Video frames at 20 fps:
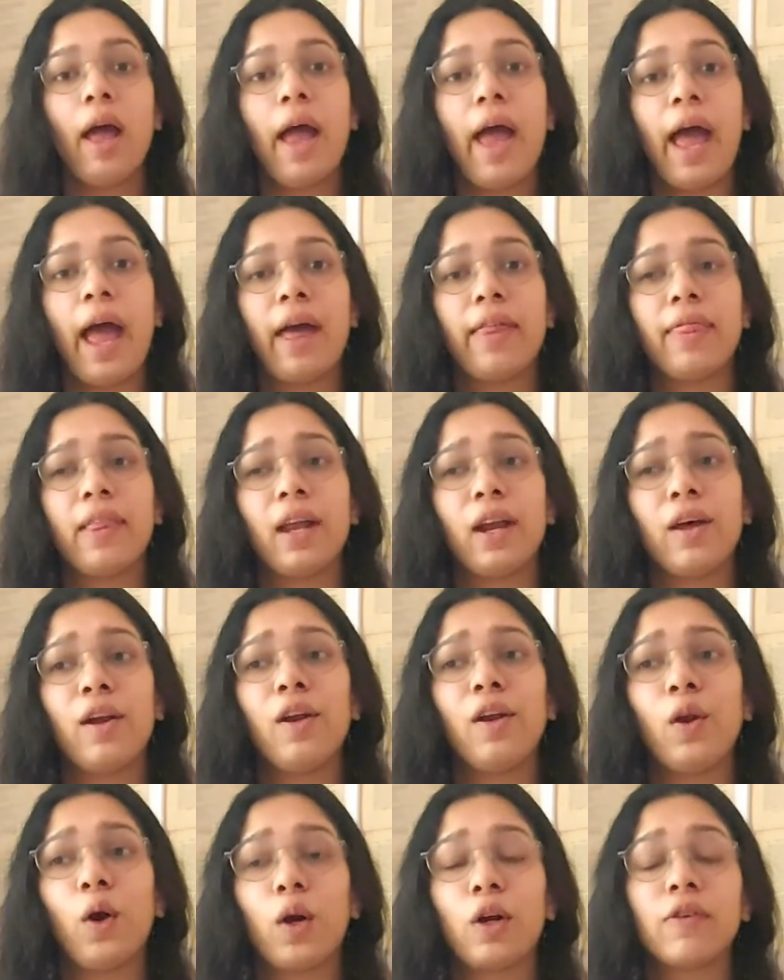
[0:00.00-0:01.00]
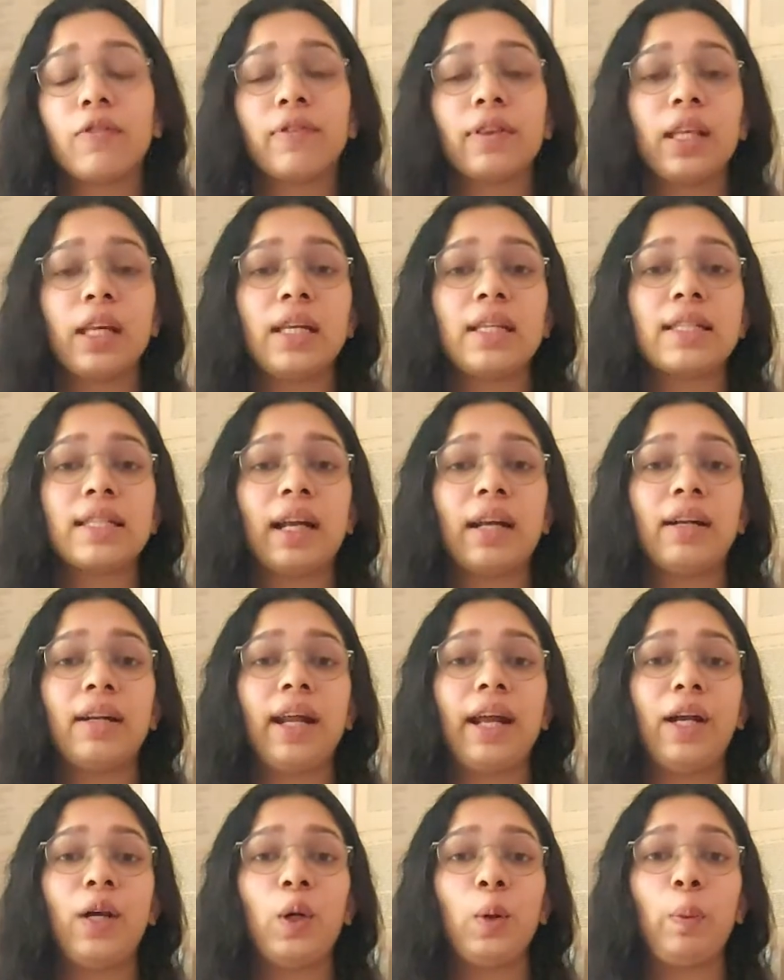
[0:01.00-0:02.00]
And there are a lot of things that
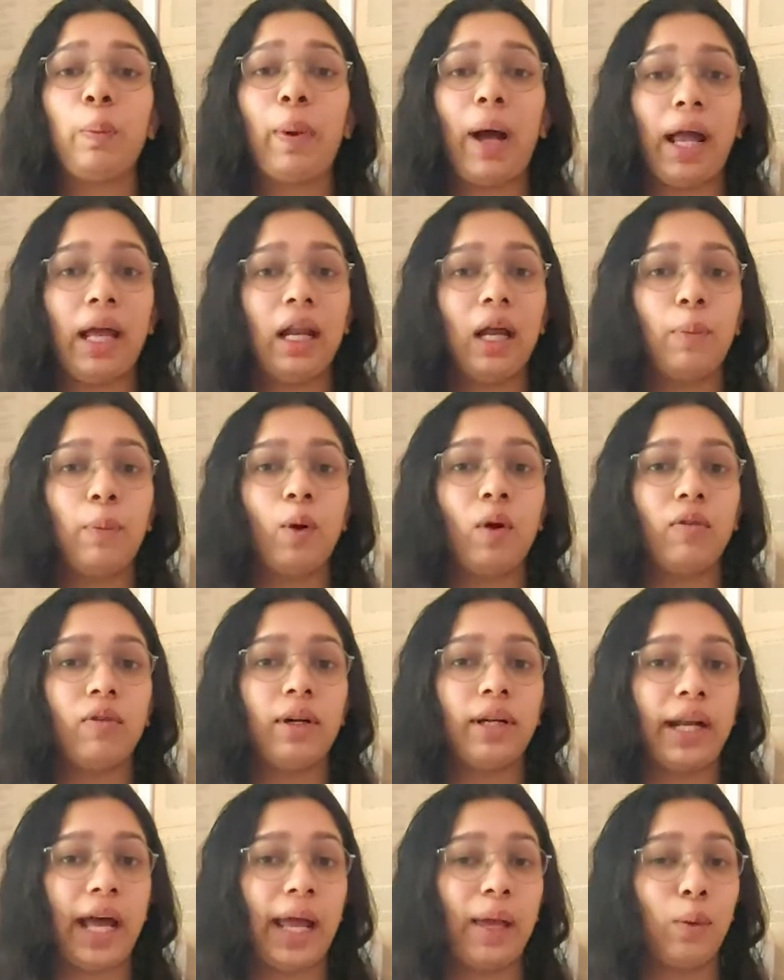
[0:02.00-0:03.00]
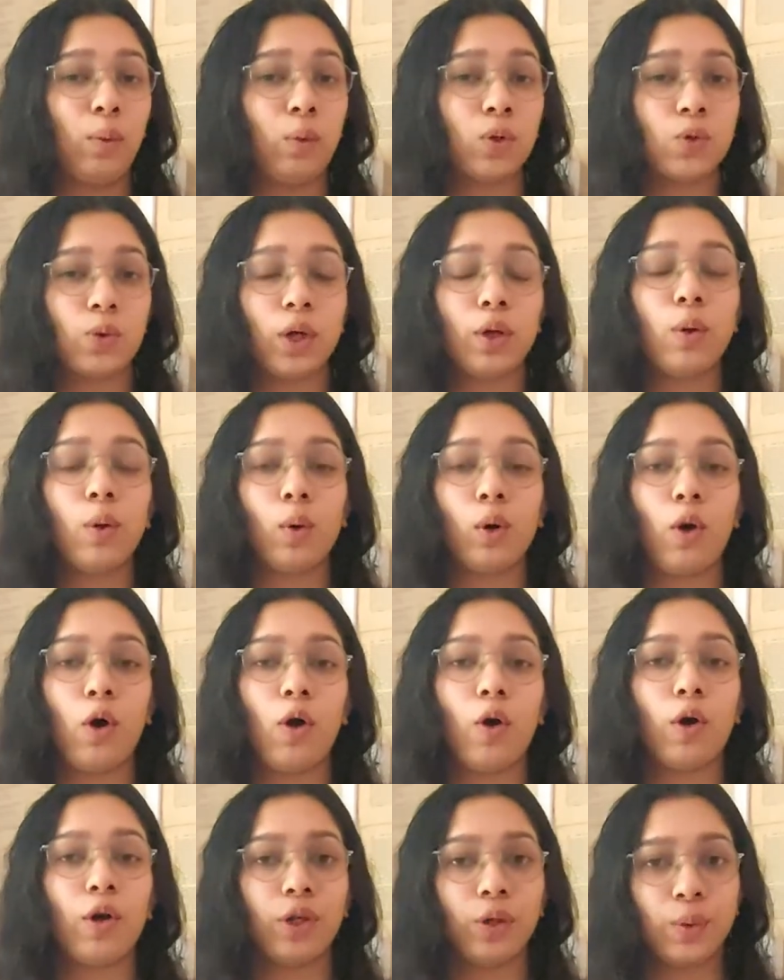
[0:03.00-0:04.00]
tend to pile up over time which we are no
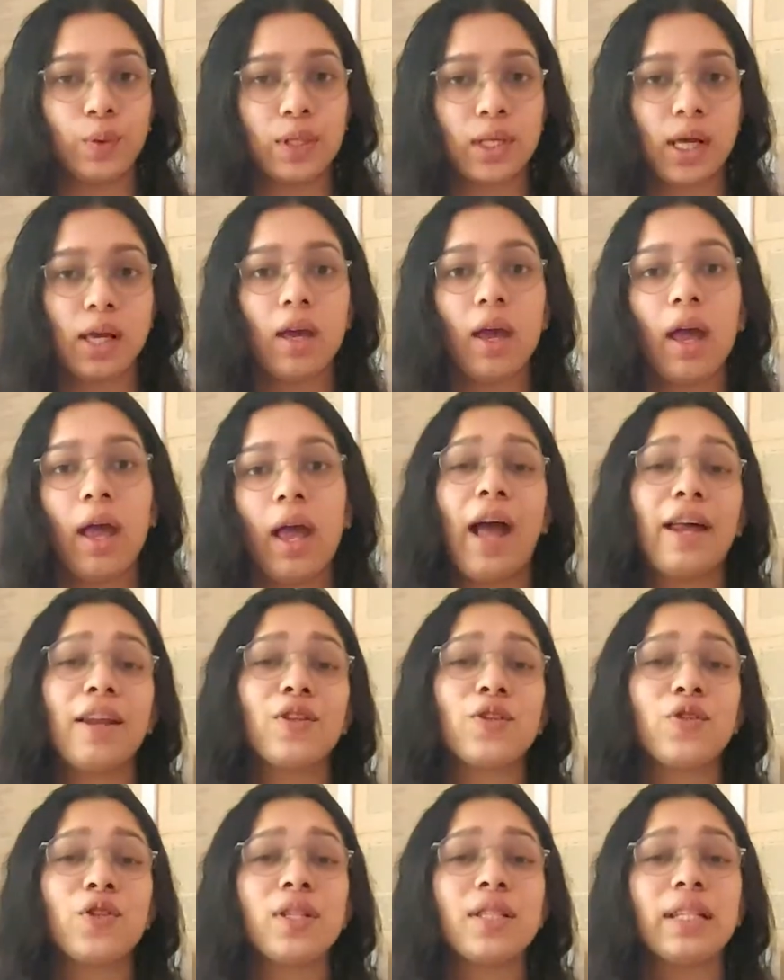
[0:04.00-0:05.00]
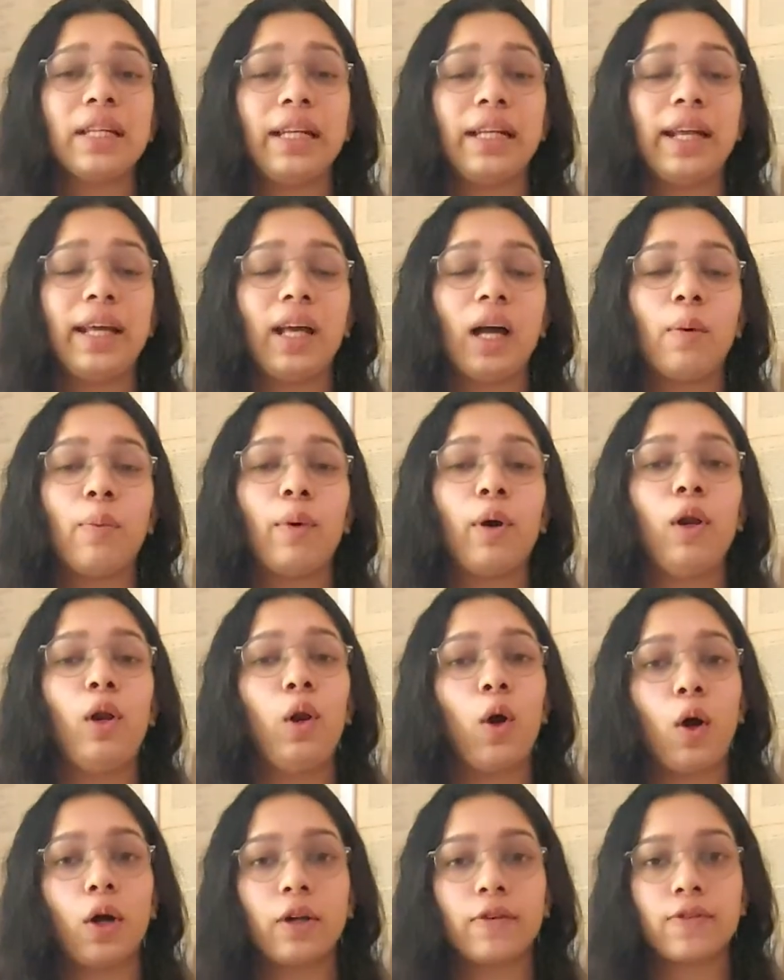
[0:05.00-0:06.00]
longer using, and it's just eating up a
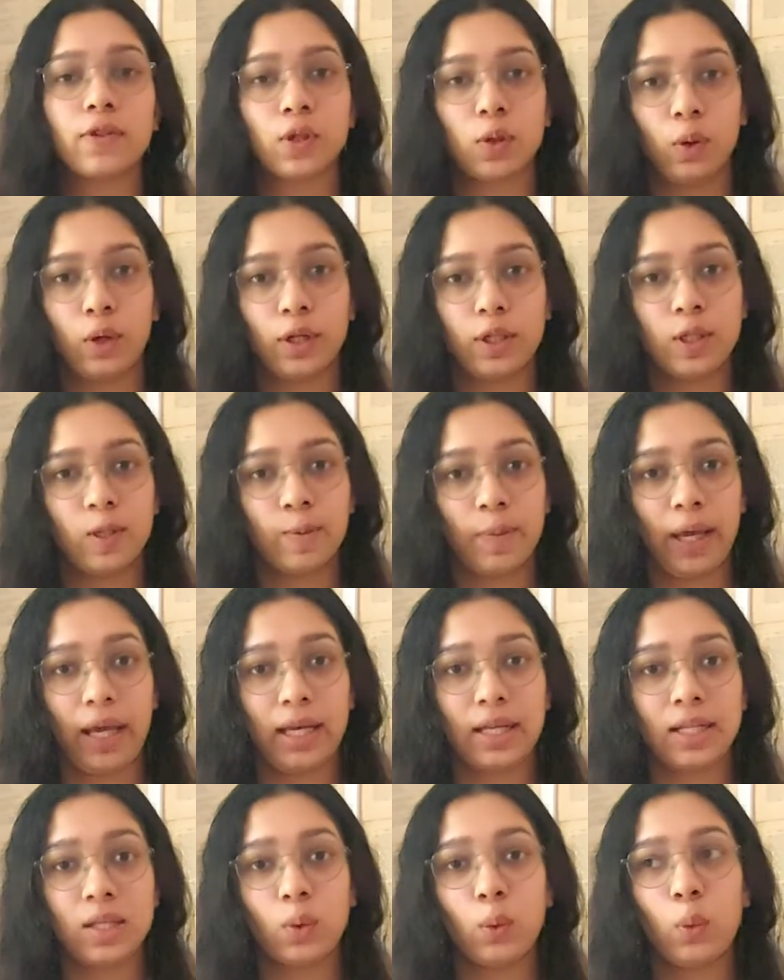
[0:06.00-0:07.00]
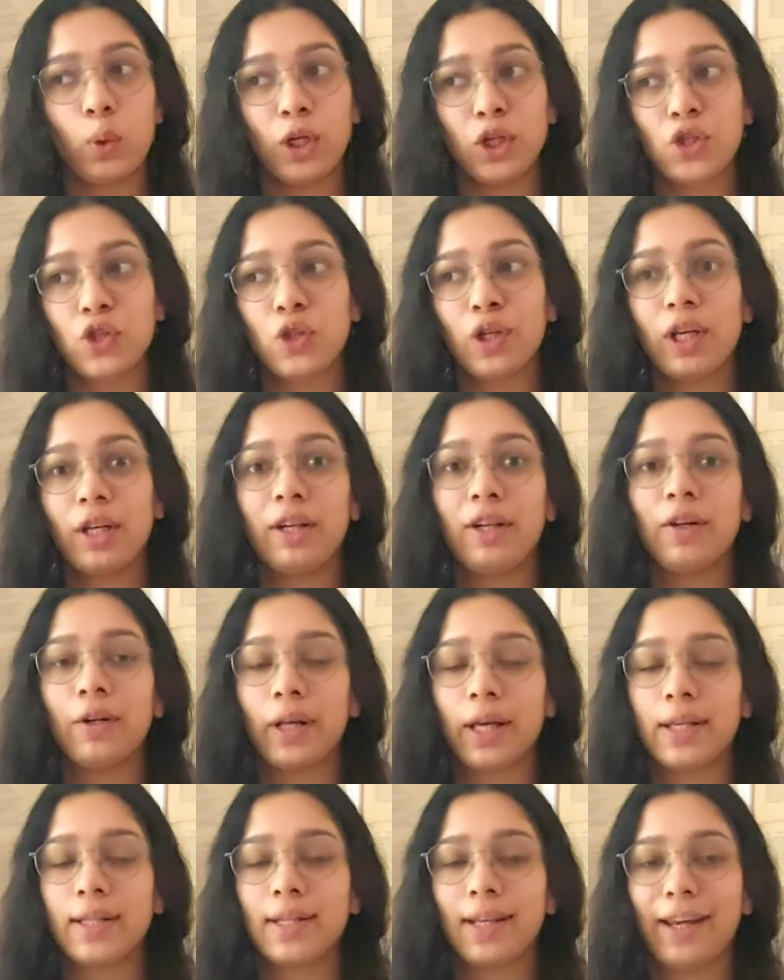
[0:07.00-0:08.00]
lot of storage space, which in
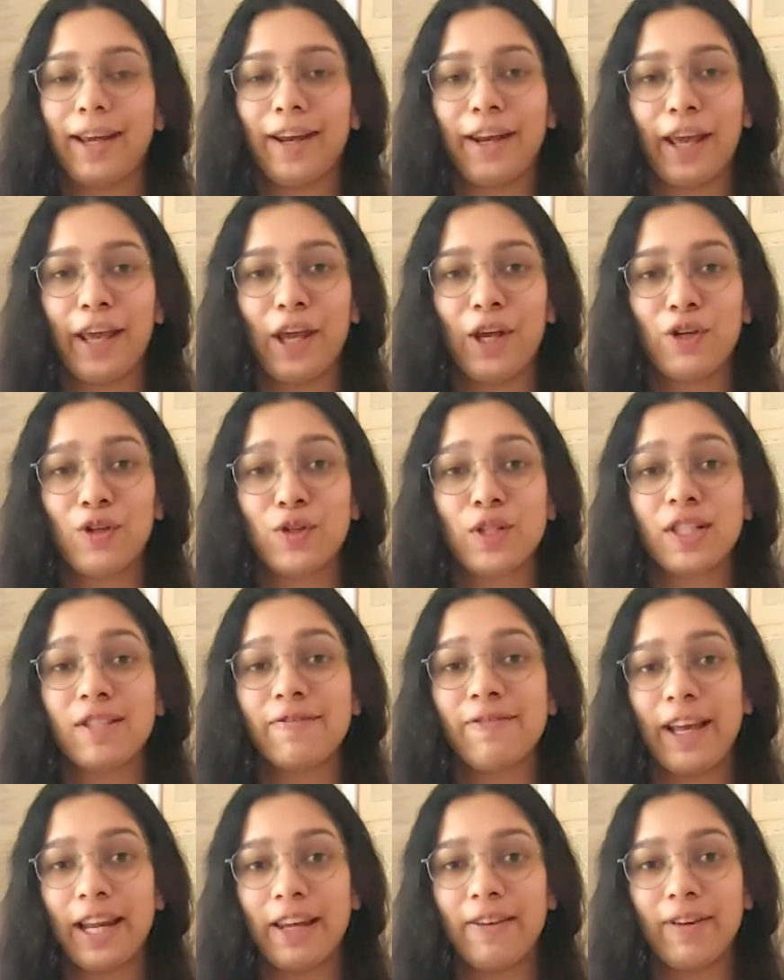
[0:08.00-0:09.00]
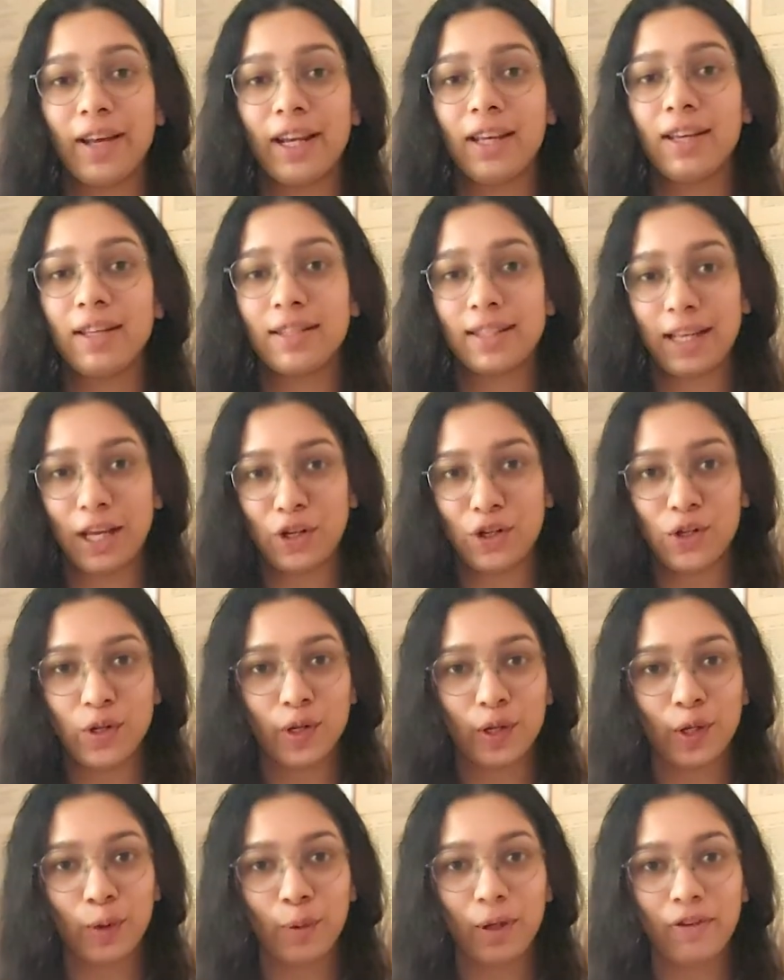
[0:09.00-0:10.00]
today's day and age is very, very
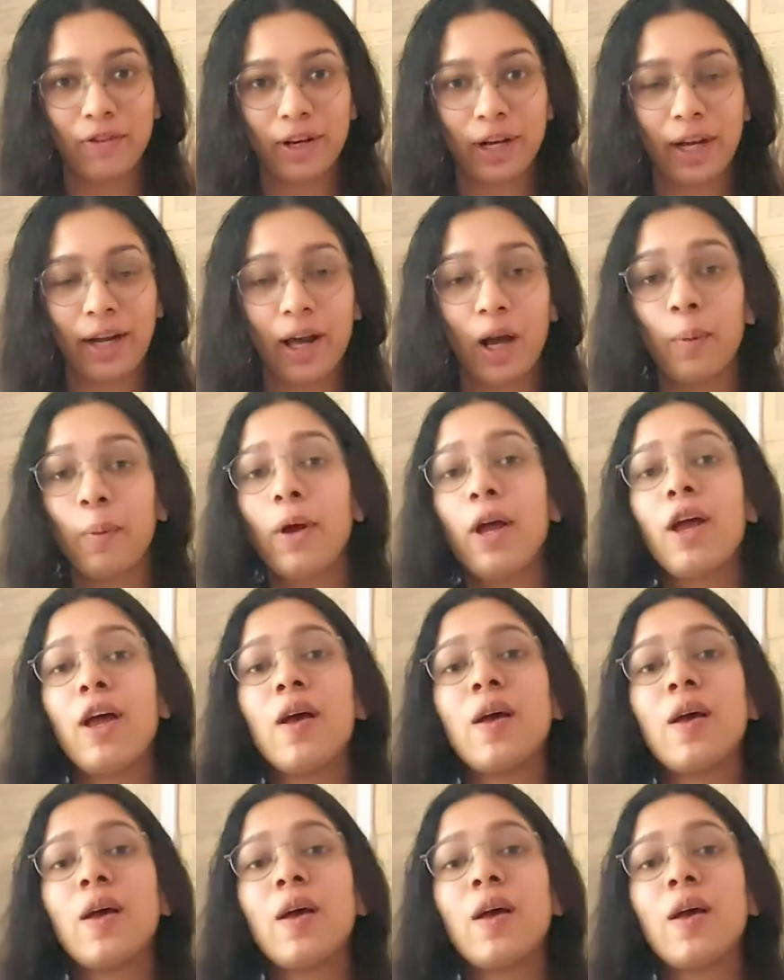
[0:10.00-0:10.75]
essential to be freed up.